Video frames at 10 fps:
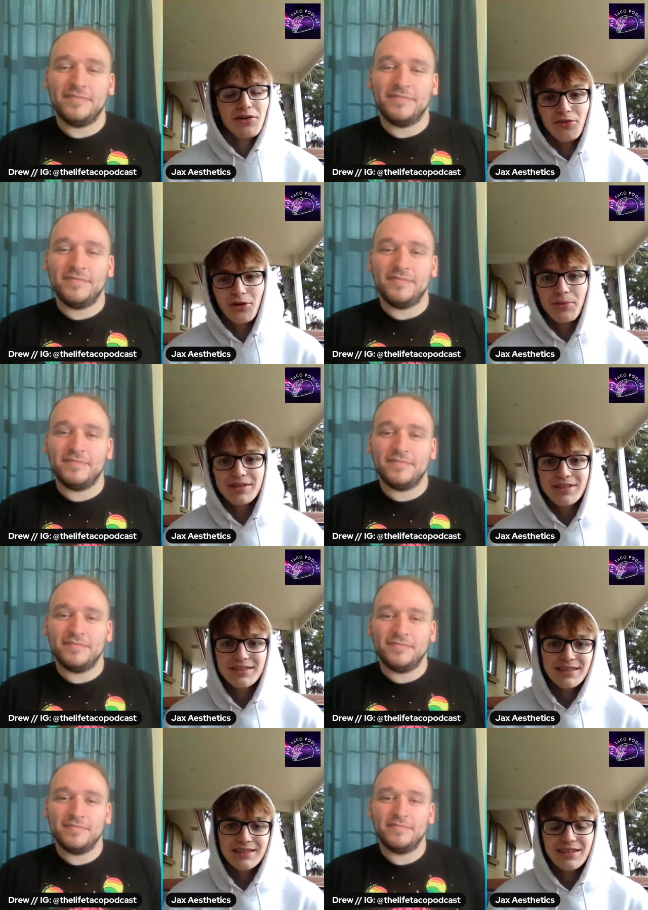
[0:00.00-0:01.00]
Speaker 1: four months
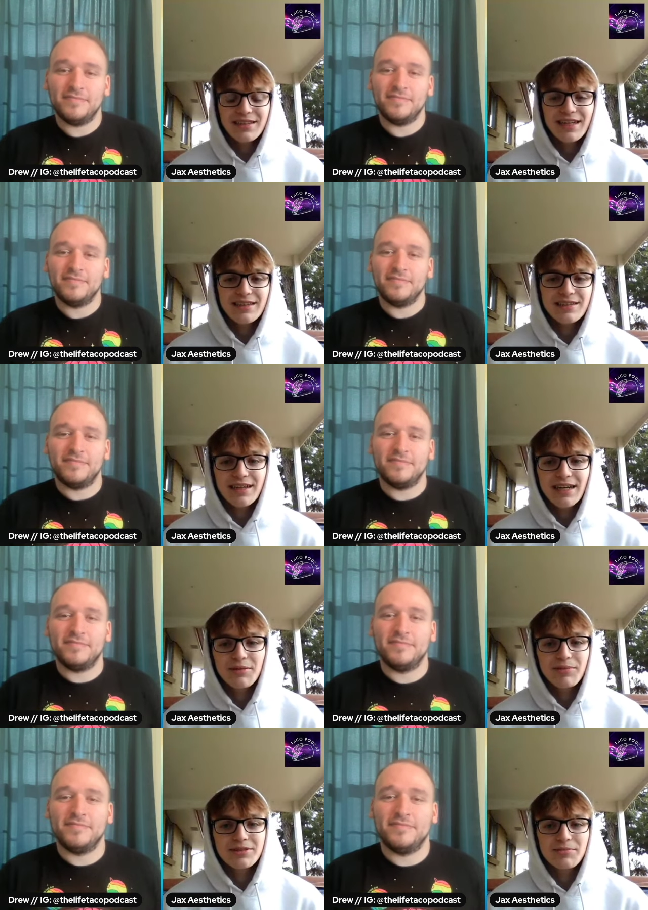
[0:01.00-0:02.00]
consistently at that time
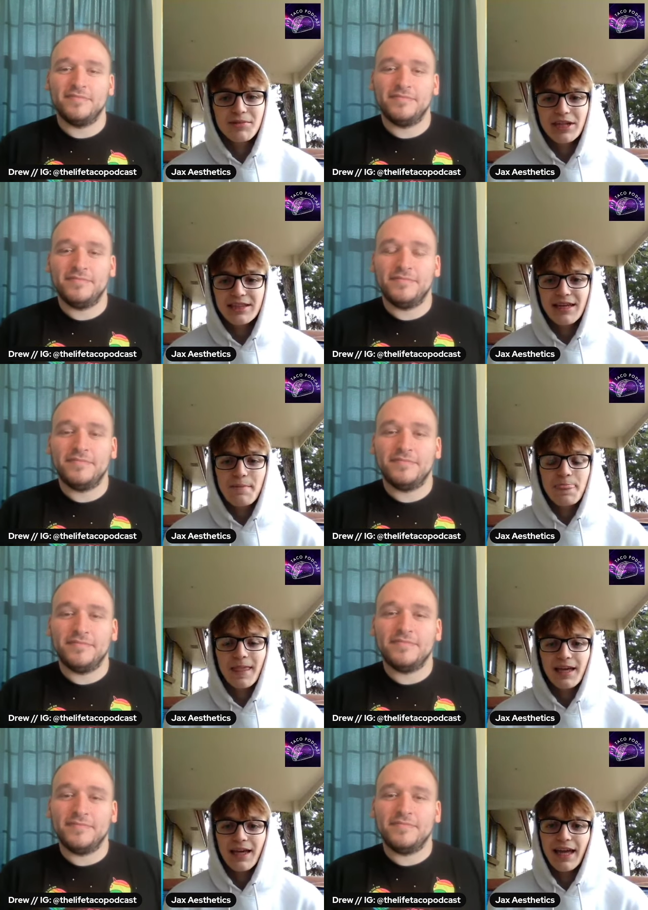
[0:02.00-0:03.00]
or something like that.
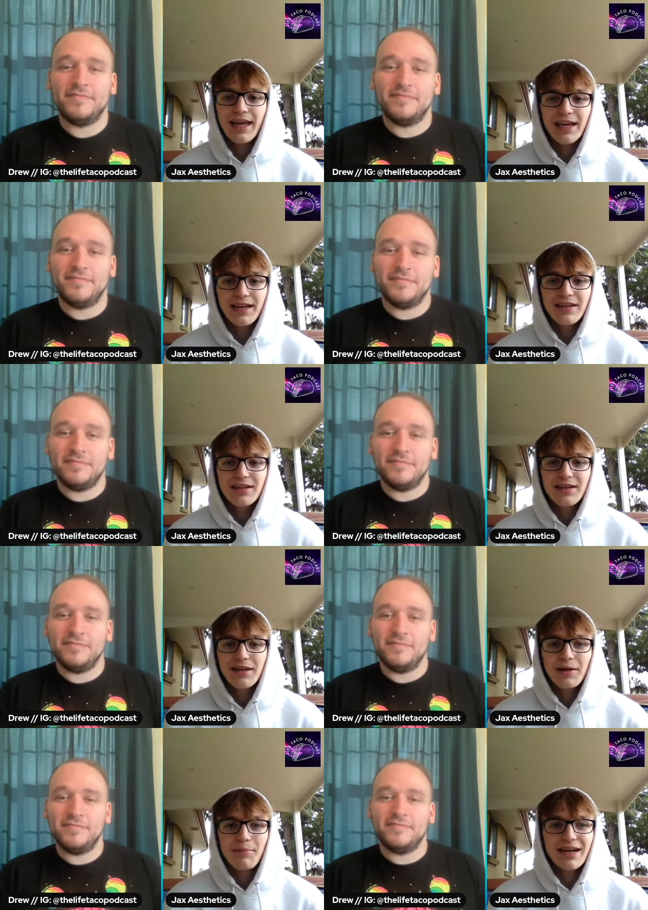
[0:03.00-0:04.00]
And
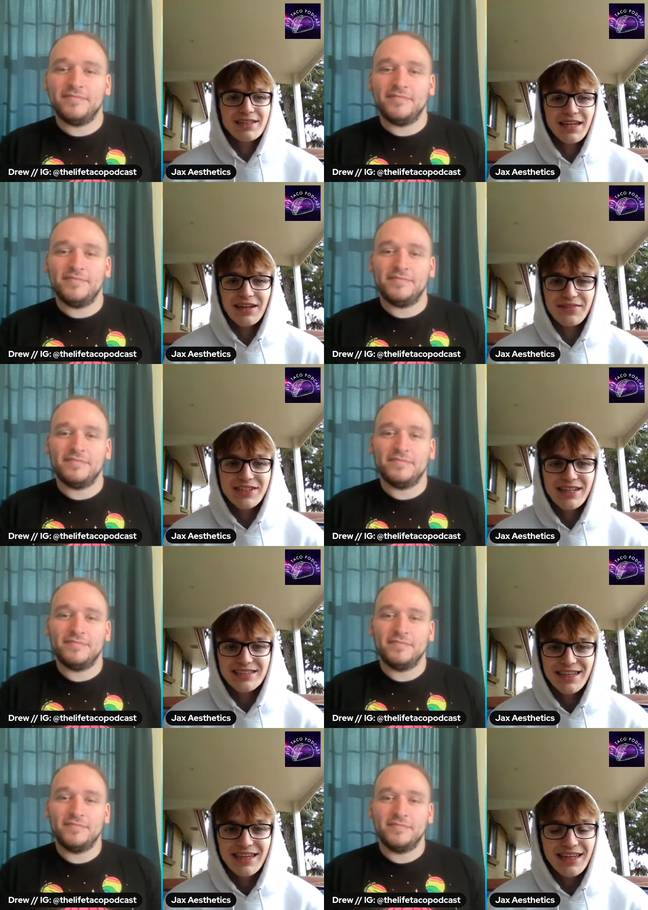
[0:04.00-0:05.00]
maxing out every chest
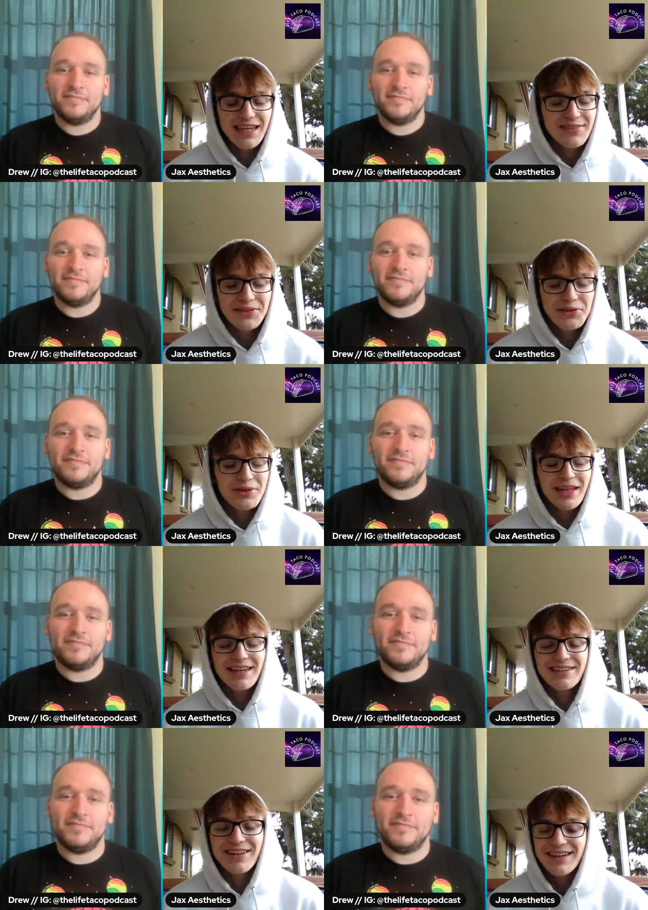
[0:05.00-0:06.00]
day, if you do that,
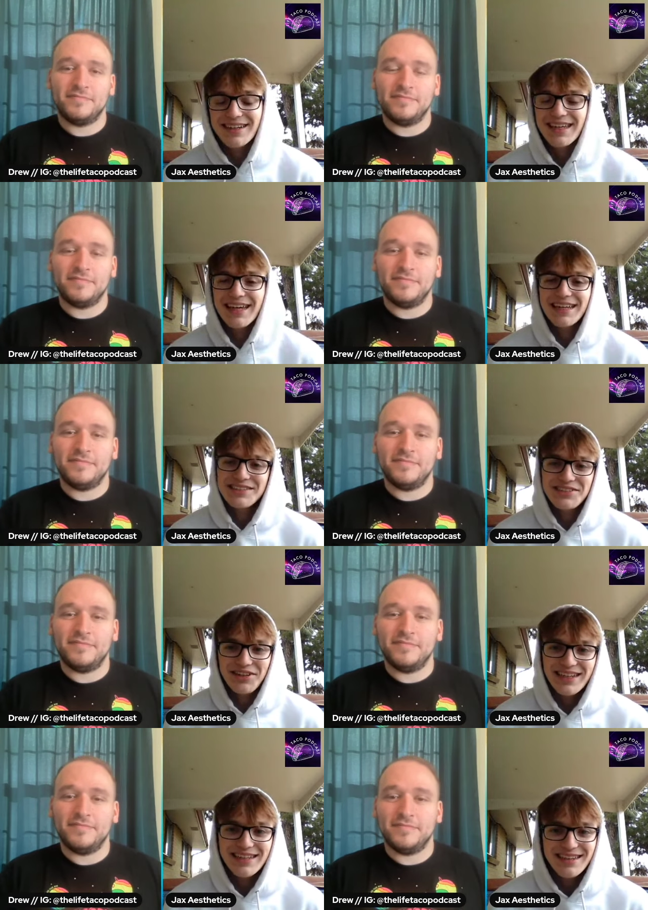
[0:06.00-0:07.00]
you're not going to get any
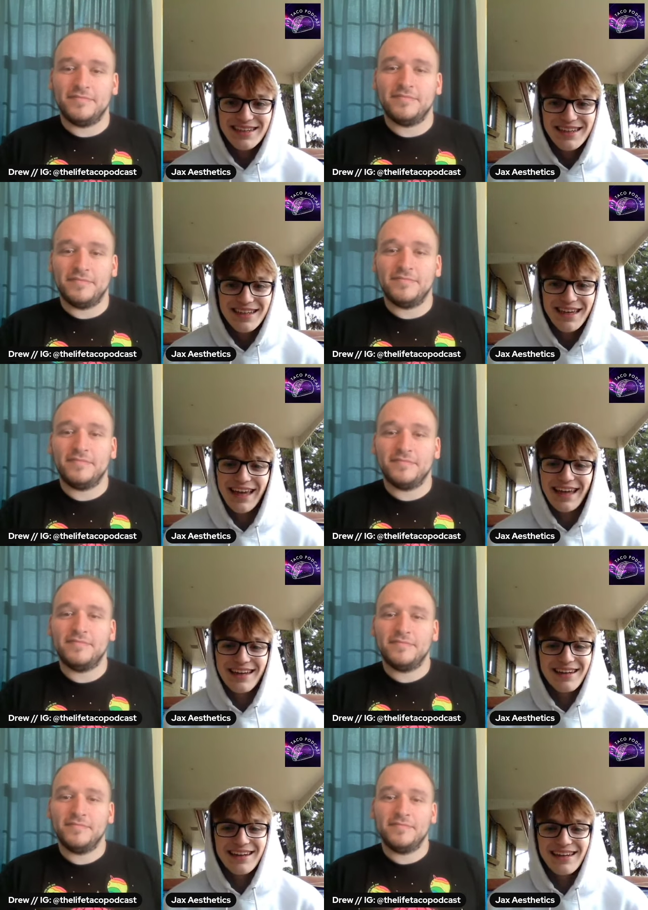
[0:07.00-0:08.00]
strength.
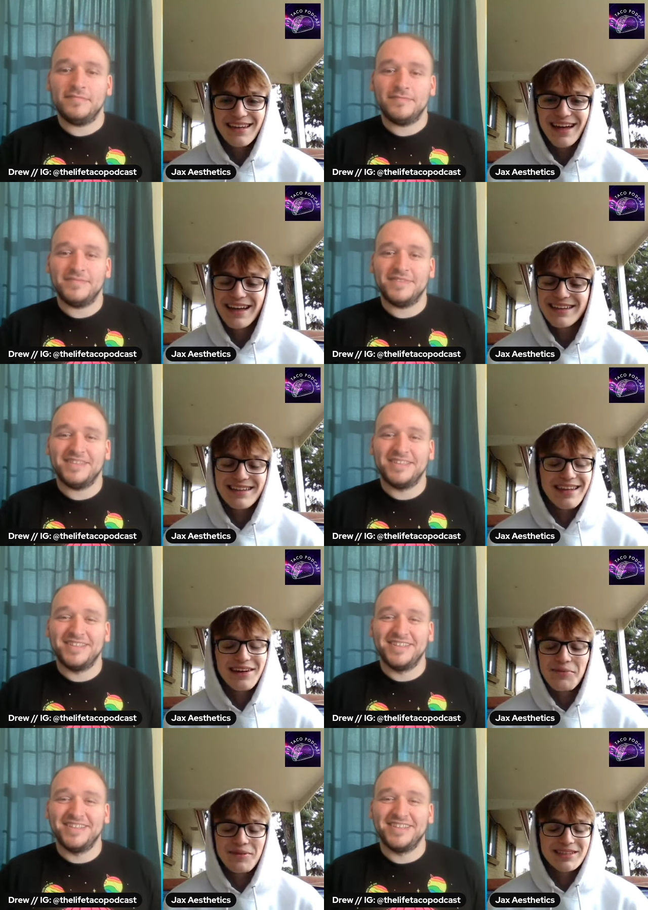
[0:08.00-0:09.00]
And I did that
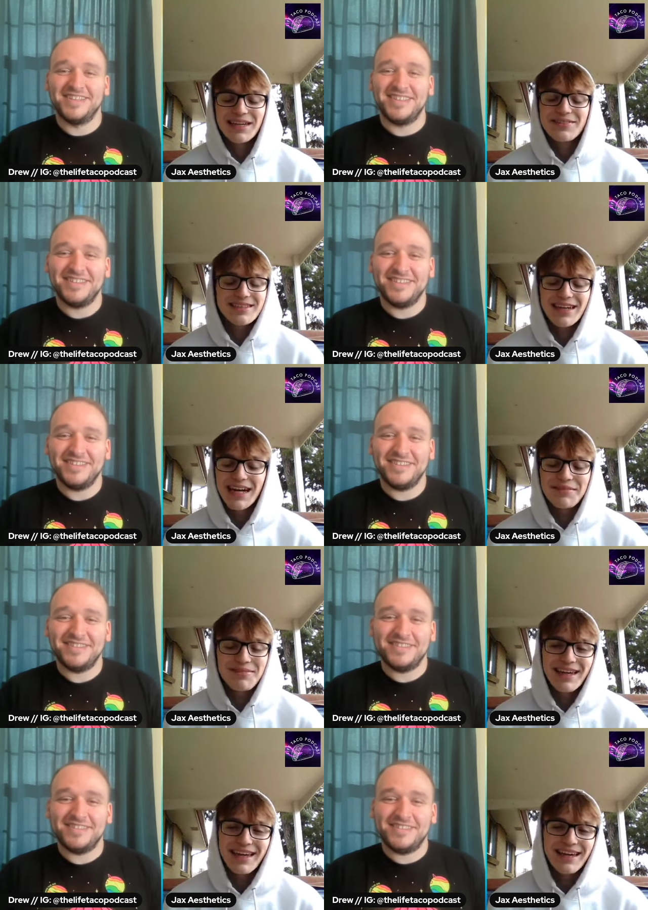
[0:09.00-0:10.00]
almost every time.
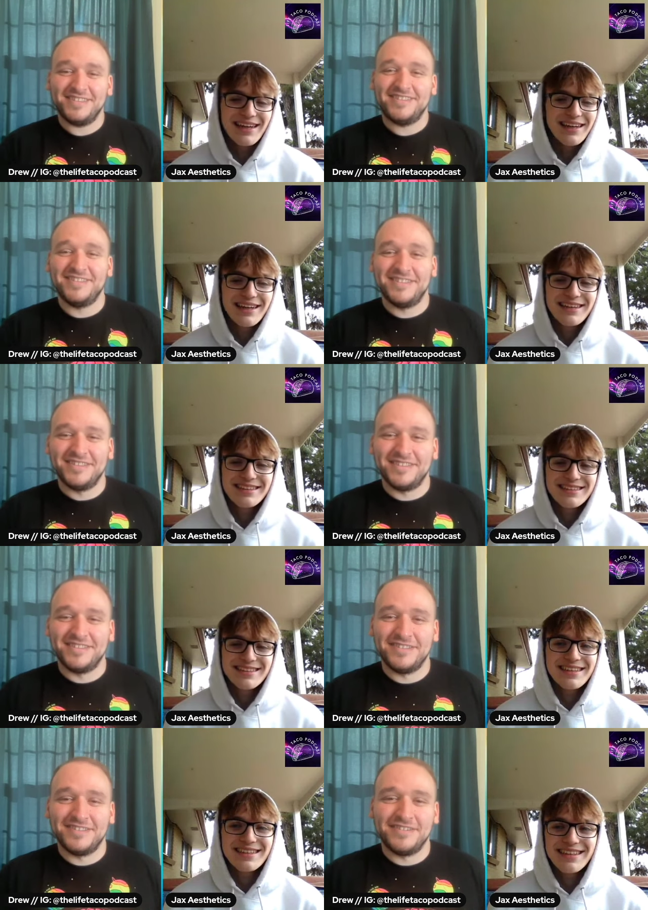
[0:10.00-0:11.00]
And it just,
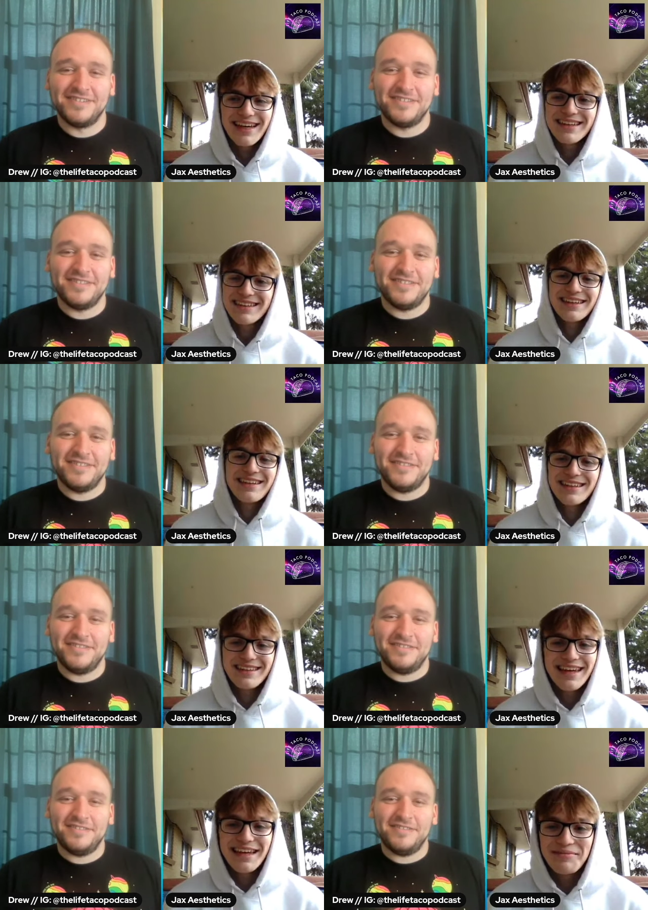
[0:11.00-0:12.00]
at the end of the
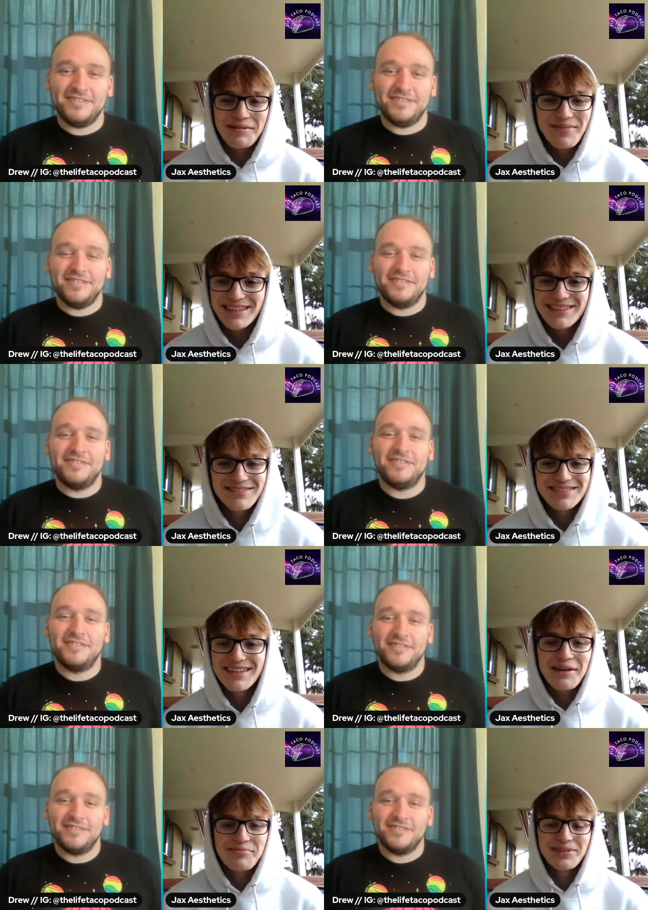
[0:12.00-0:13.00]
day, my bench was
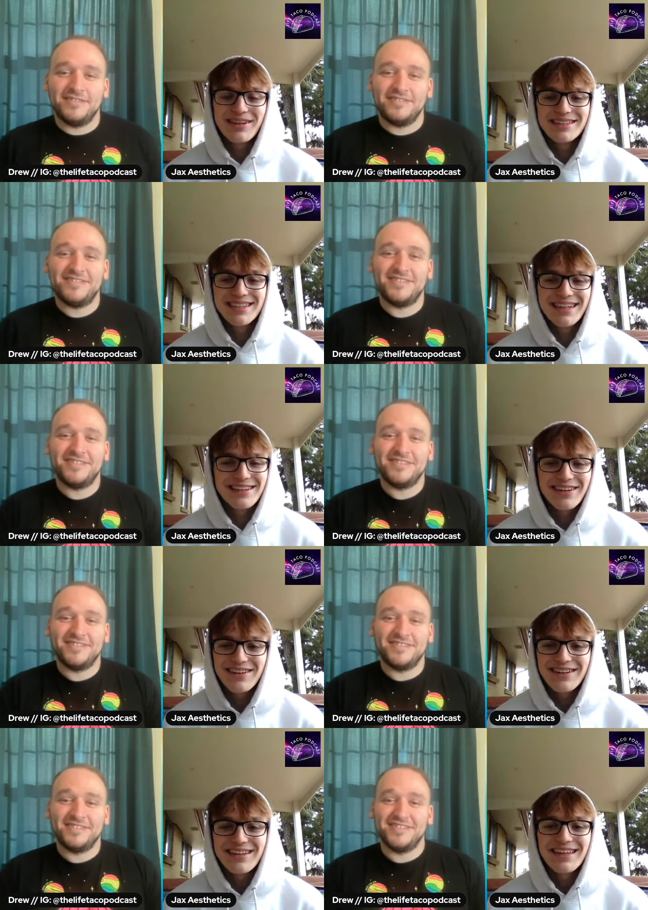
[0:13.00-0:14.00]
not progressing at
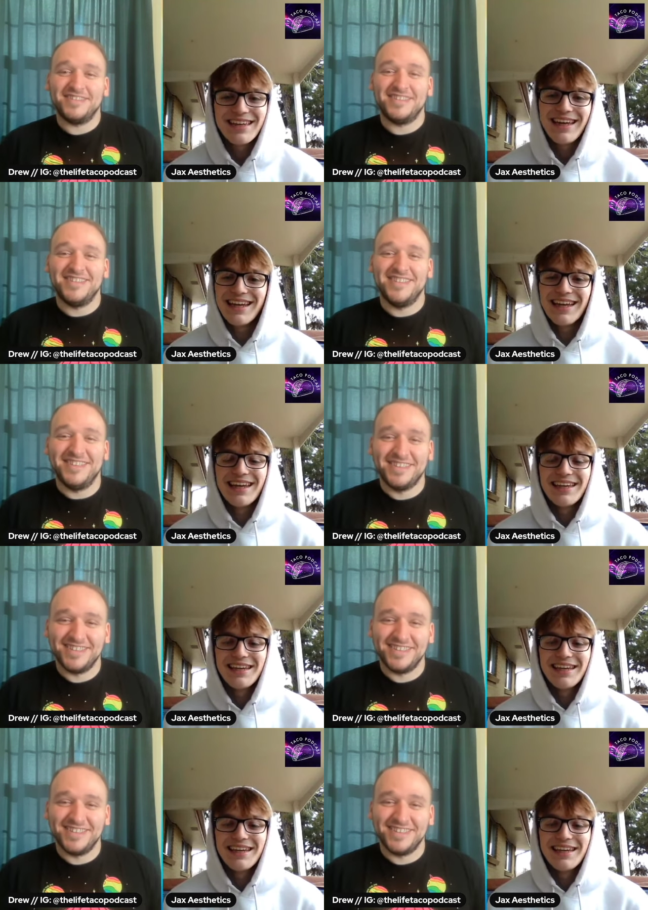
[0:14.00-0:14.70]
all. And it,